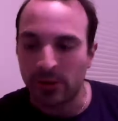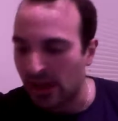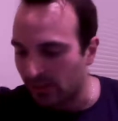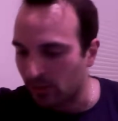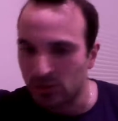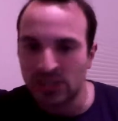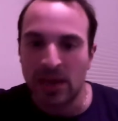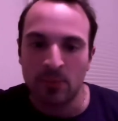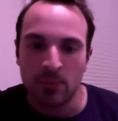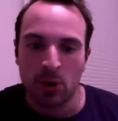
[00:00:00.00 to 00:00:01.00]
Yeah, I think it was
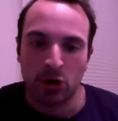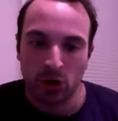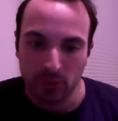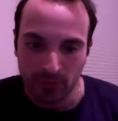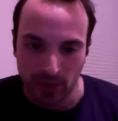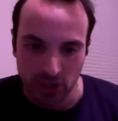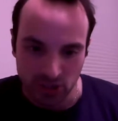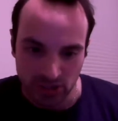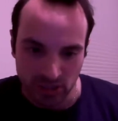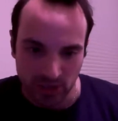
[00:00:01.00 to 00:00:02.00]
Yamamoto. If I
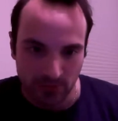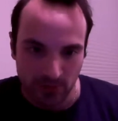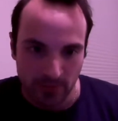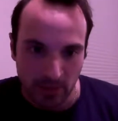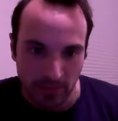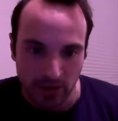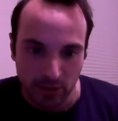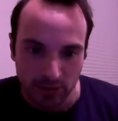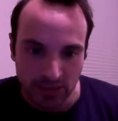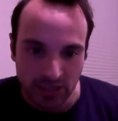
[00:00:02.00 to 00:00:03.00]
just confirm that in my
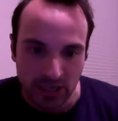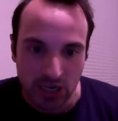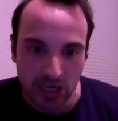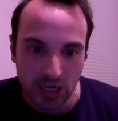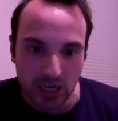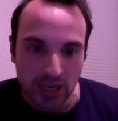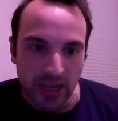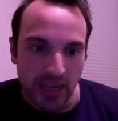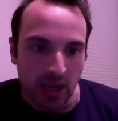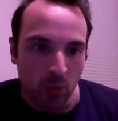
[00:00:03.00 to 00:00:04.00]
notes here,
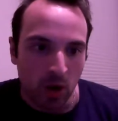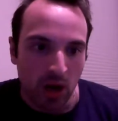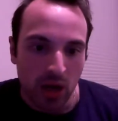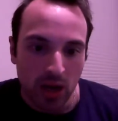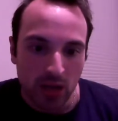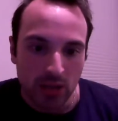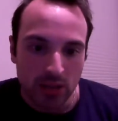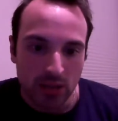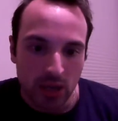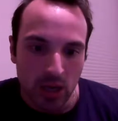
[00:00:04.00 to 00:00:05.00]
it
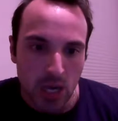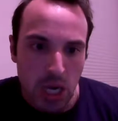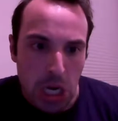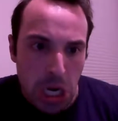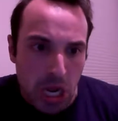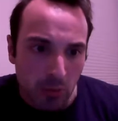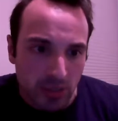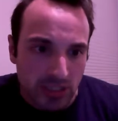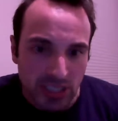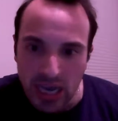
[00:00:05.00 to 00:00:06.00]
was
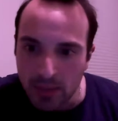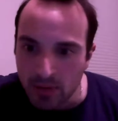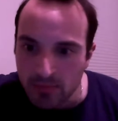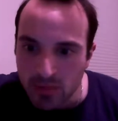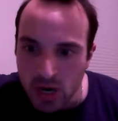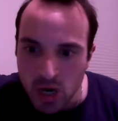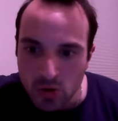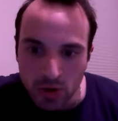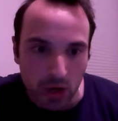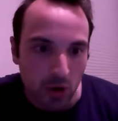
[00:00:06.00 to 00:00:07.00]

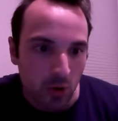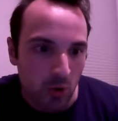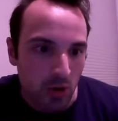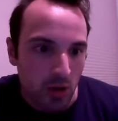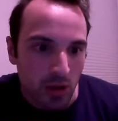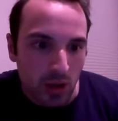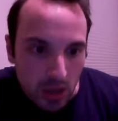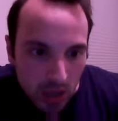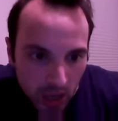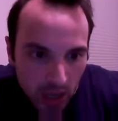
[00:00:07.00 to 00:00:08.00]
Yamamoto.
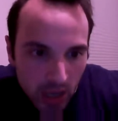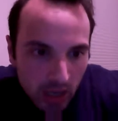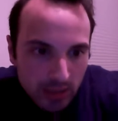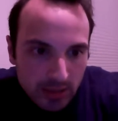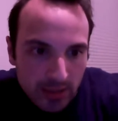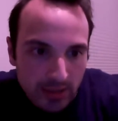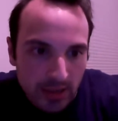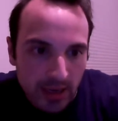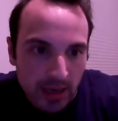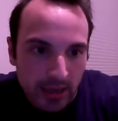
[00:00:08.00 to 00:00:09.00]

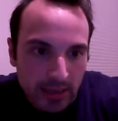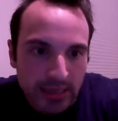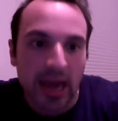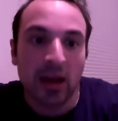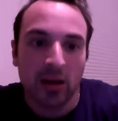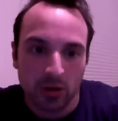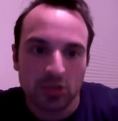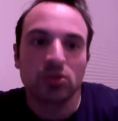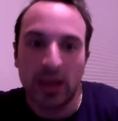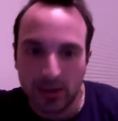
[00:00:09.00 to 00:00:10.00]
Yeah, it
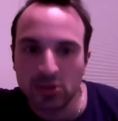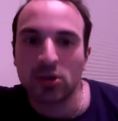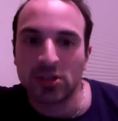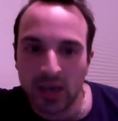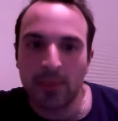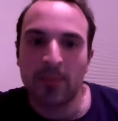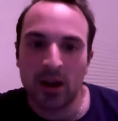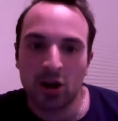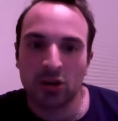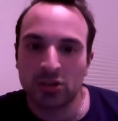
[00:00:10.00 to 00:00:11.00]
was. Yeah, so it was
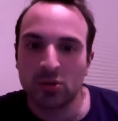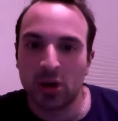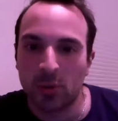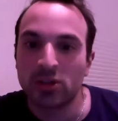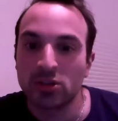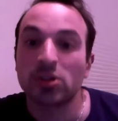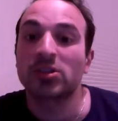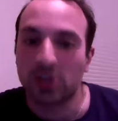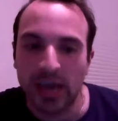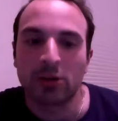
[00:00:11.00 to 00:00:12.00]
Merrill. It was 3-on-1, 2.
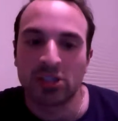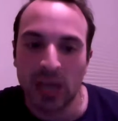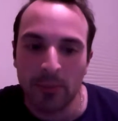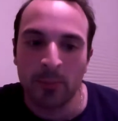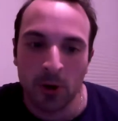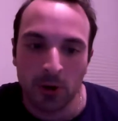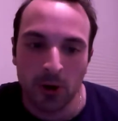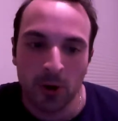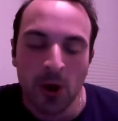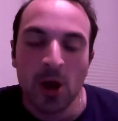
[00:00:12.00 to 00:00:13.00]
So yeah, it was Yamamoto,